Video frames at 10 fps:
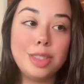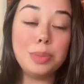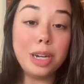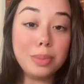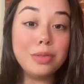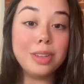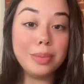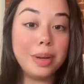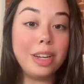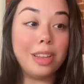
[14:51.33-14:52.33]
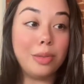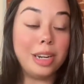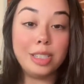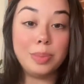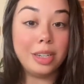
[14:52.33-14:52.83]
Probably for the better that we're
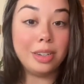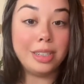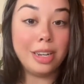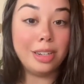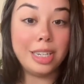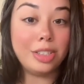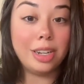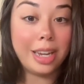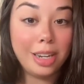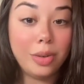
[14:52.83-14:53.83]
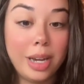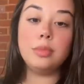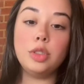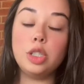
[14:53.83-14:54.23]
not spending all day on TikTok anyway.